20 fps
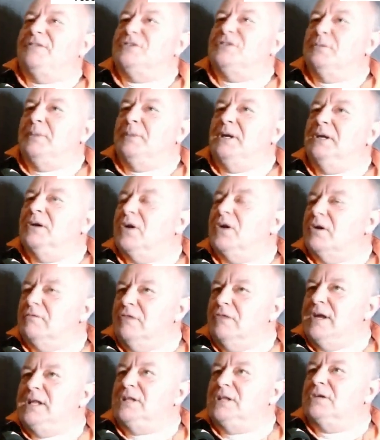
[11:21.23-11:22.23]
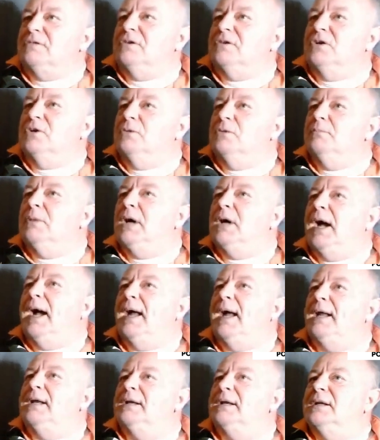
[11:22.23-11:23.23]
to be. You've got to read the room,
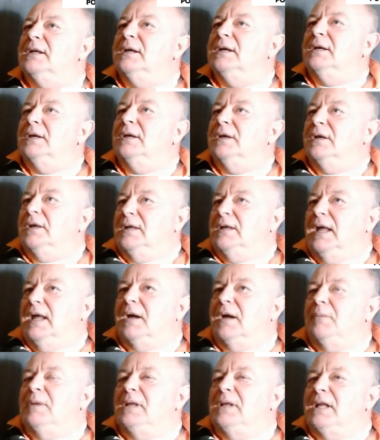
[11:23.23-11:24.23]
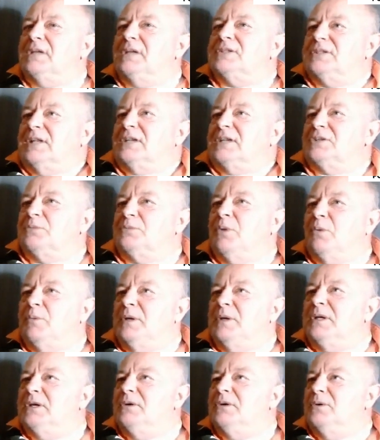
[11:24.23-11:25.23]
and I mean that's what we
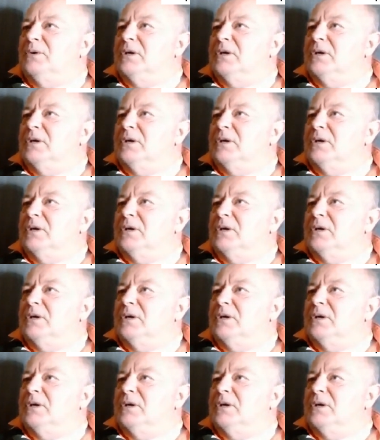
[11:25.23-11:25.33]
do.